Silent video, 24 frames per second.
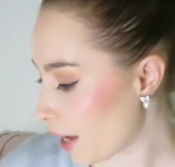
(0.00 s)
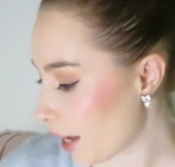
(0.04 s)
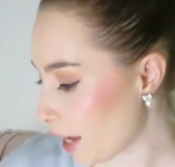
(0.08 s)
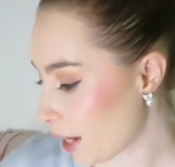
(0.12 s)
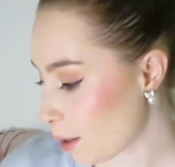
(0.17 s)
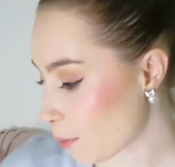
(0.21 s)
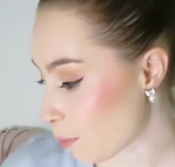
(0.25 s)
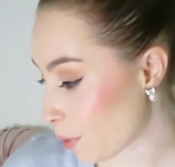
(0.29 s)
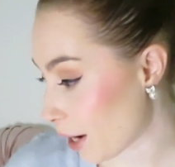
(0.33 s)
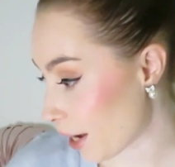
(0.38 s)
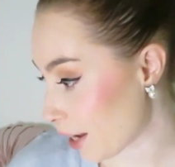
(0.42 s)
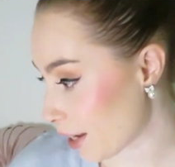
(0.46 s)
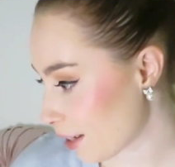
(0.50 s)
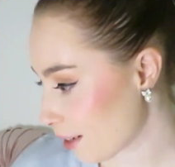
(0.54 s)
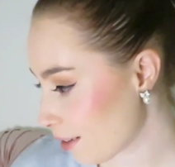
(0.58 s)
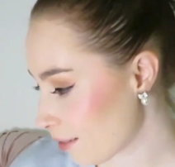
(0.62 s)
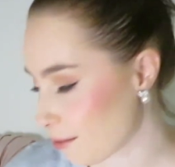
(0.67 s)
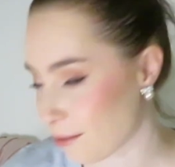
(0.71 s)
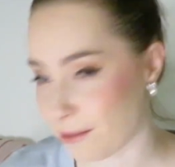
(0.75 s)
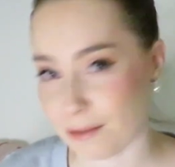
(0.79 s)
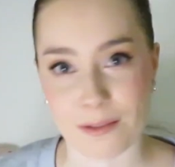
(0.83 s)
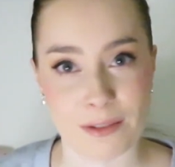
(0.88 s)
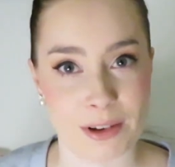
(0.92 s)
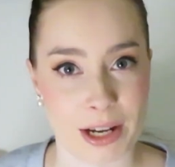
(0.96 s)
Anyway,
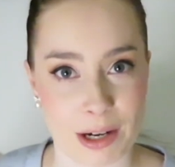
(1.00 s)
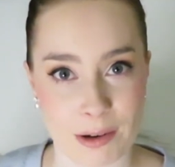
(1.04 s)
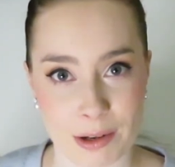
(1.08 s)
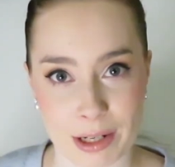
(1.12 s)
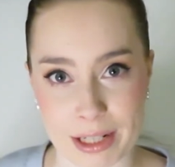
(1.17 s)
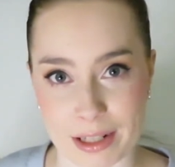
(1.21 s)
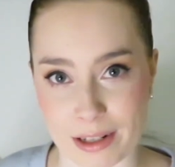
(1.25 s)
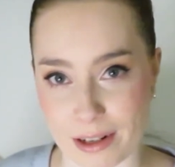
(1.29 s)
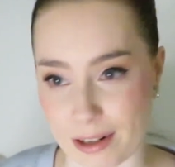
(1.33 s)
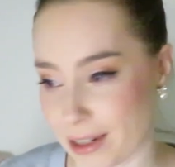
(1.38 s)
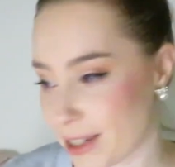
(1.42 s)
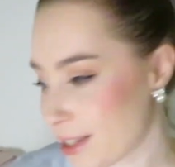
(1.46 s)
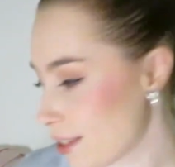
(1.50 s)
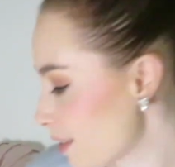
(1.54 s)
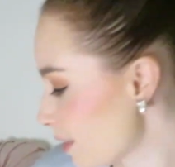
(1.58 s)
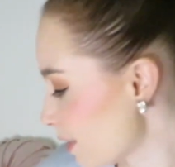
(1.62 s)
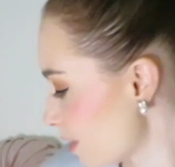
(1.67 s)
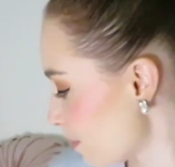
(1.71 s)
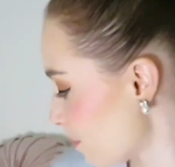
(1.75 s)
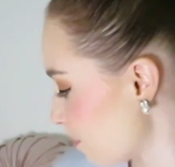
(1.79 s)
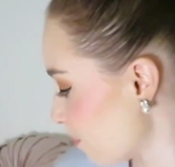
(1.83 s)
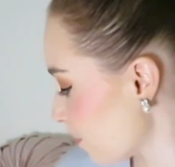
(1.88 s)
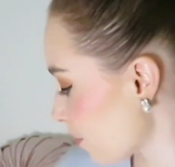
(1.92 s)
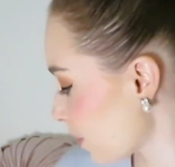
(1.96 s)
very nice.
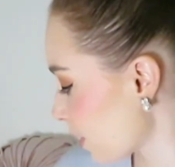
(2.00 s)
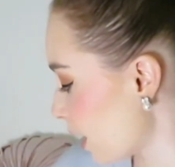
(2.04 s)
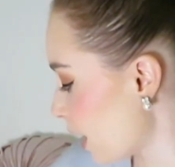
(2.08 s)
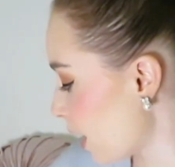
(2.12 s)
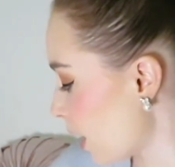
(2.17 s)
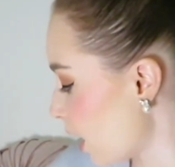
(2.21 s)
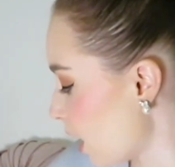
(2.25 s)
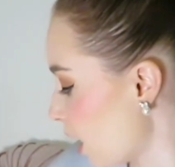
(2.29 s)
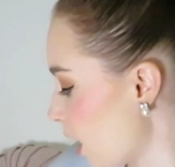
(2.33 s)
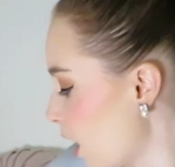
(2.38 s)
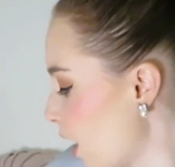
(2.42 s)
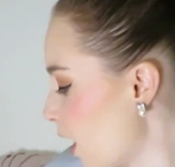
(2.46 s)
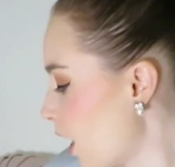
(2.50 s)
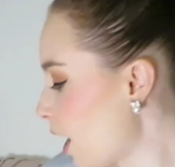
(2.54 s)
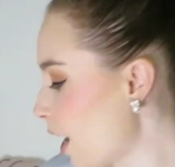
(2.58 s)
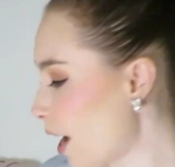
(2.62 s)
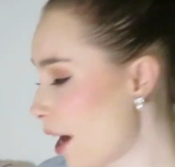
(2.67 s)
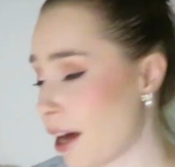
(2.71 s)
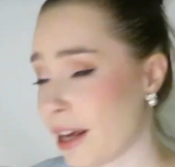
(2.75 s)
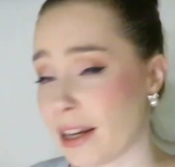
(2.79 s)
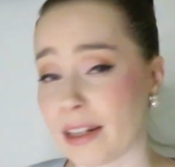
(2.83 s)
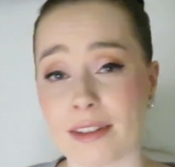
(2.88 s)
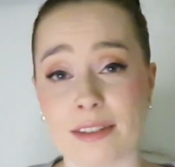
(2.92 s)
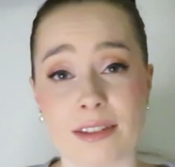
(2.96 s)

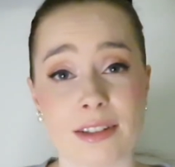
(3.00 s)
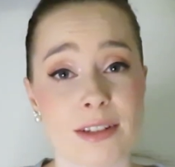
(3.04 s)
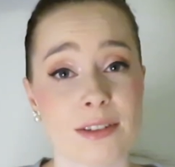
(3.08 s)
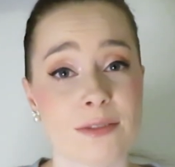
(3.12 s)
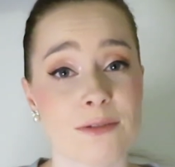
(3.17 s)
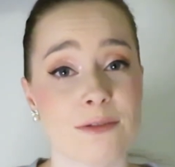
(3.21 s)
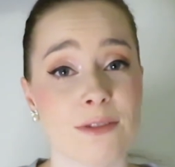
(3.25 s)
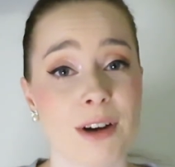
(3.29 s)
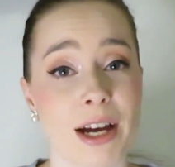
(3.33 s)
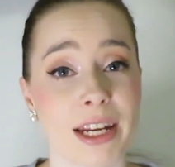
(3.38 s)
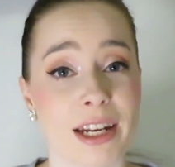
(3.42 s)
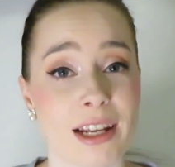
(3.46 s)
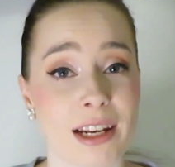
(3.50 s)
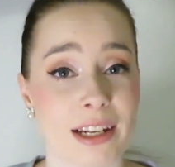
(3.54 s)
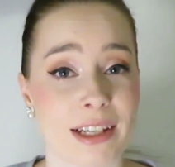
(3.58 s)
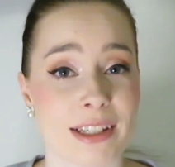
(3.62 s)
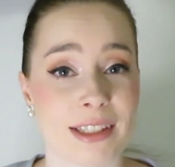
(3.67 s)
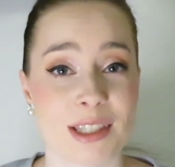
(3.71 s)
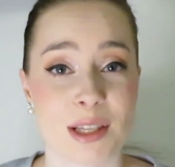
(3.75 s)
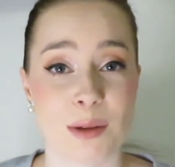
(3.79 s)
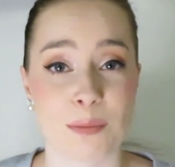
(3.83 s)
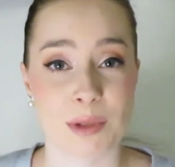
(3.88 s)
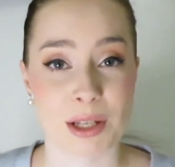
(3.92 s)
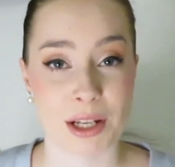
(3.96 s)
And finally
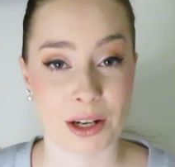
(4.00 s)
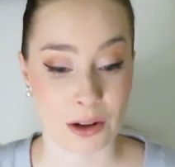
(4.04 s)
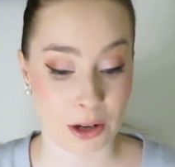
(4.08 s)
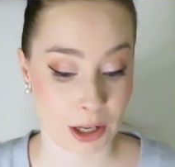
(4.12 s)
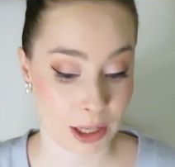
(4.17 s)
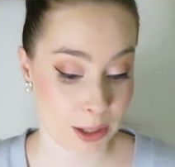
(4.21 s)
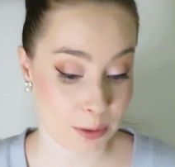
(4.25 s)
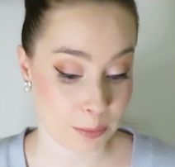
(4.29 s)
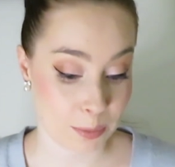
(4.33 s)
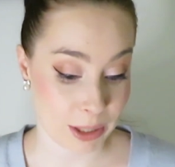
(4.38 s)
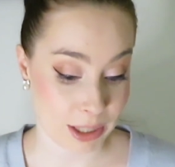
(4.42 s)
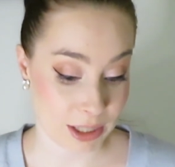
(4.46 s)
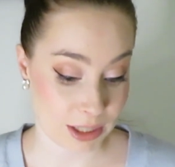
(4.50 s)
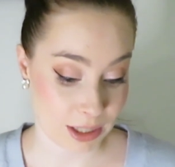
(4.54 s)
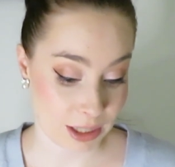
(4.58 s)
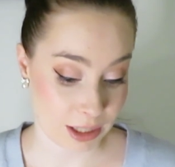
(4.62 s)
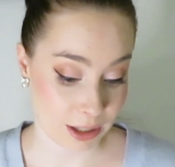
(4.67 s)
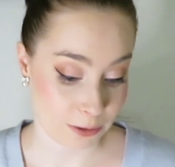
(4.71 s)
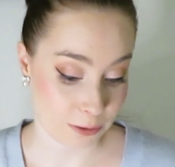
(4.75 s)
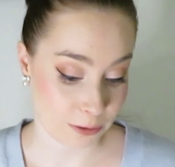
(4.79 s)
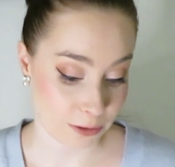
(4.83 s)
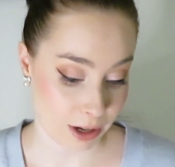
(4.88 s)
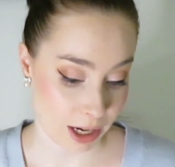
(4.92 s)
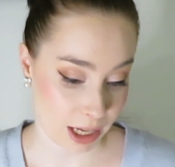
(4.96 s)
something a little bit
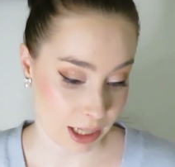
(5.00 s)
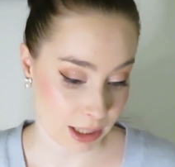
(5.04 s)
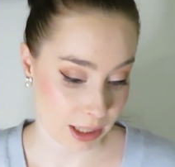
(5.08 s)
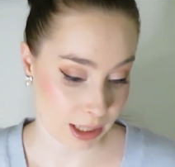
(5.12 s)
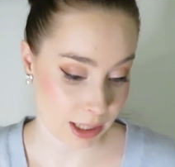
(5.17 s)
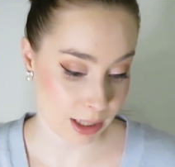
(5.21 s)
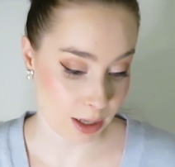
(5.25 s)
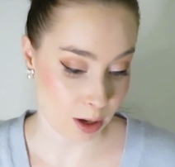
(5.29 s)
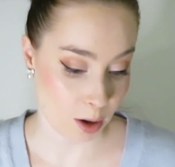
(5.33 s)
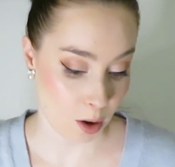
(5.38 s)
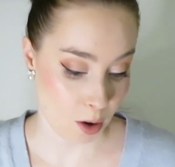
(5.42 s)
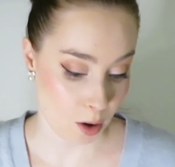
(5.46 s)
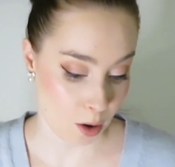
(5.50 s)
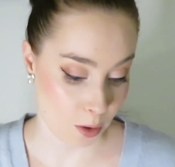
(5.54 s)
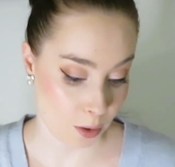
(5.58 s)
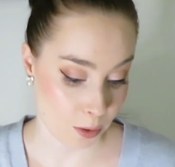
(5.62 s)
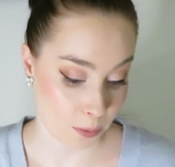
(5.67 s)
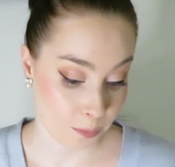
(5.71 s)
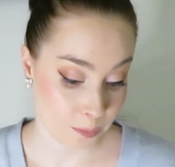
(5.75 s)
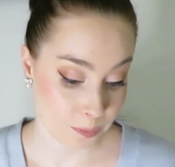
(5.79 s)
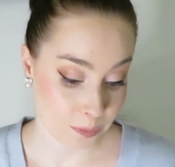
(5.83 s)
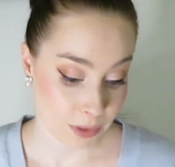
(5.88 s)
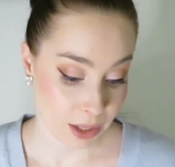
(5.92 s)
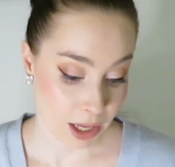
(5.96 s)
different.
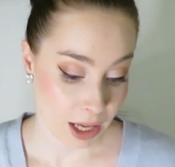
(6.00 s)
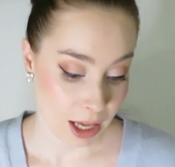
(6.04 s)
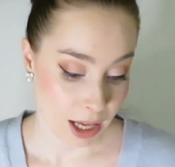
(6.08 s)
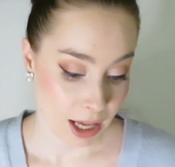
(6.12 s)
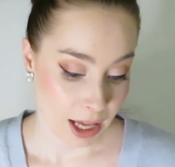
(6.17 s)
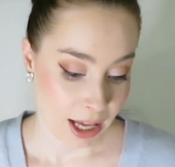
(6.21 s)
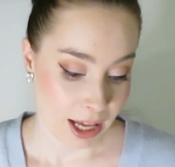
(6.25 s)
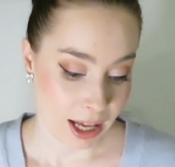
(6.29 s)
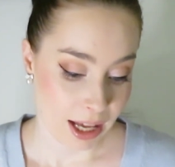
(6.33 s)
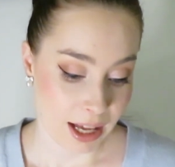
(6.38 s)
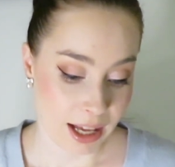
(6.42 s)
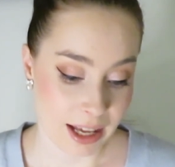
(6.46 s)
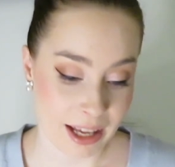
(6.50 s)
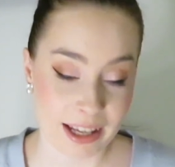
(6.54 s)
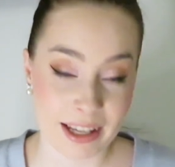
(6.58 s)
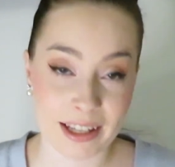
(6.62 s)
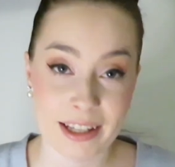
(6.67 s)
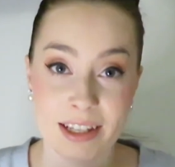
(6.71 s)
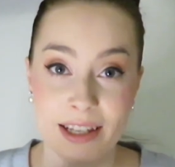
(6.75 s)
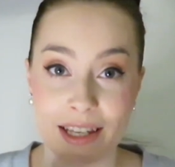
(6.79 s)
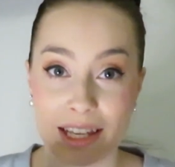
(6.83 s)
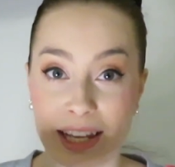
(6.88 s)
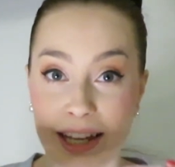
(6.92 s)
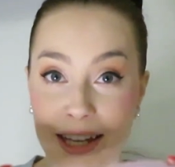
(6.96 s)
So
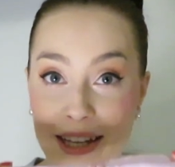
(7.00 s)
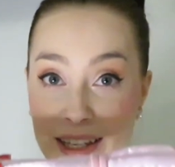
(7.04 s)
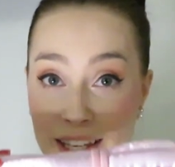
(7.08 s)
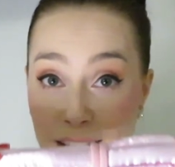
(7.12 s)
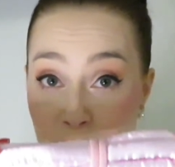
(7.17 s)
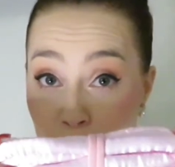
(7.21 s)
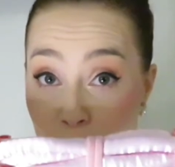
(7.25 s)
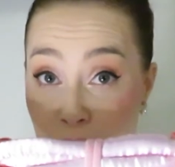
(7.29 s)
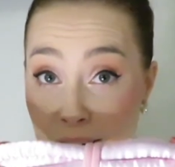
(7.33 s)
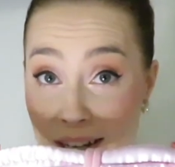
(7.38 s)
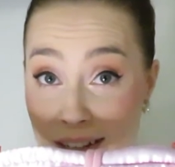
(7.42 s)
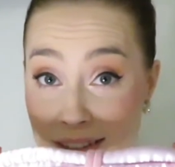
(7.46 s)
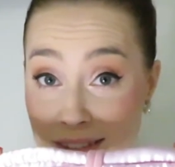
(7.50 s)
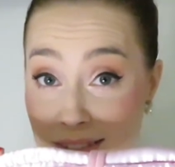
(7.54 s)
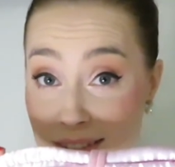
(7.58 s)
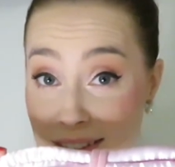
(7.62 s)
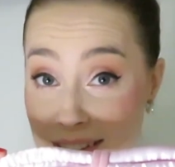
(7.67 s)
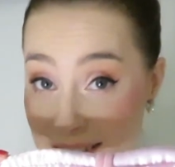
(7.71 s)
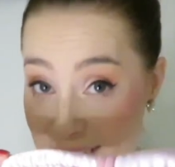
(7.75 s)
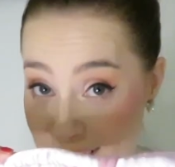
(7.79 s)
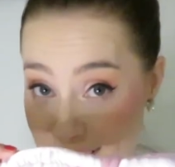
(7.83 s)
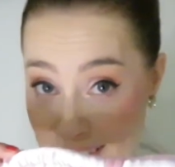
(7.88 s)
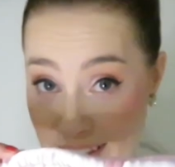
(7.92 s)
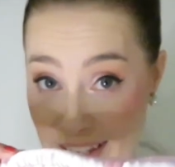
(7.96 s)
here I got
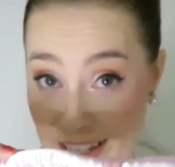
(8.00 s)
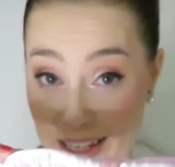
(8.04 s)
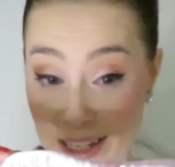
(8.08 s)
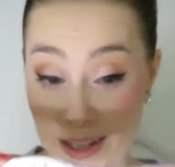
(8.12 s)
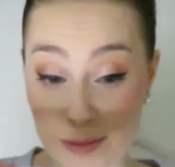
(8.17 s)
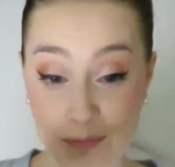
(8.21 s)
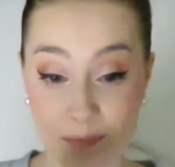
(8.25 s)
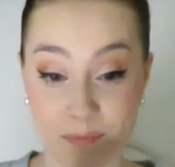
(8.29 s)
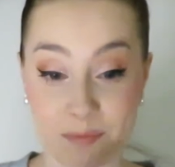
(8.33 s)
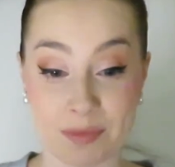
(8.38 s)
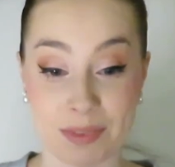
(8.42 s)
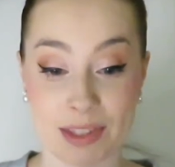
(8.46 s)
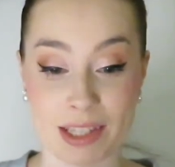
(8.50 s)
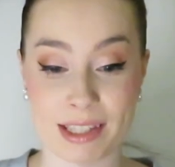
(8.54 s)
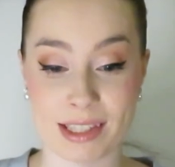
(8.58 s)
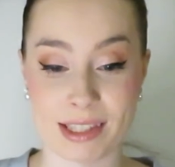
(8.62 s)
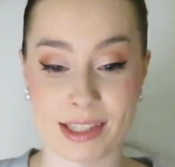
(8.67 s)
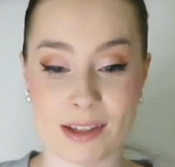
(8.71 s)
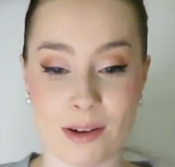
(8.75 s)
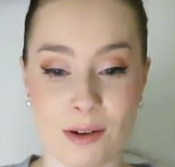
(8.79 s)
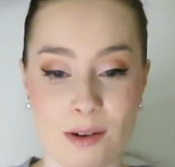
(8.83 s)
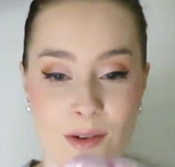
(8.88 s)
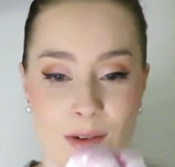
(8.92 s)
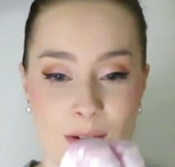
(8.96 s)
this thing,
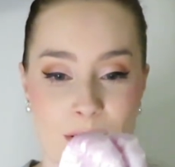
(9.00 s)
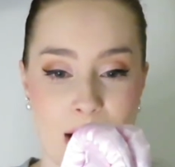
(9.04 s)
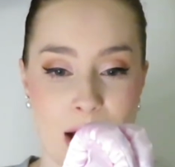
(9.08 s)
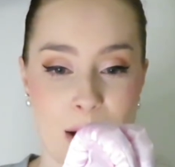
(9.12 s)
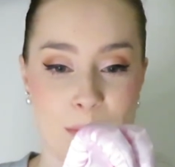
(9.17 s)
so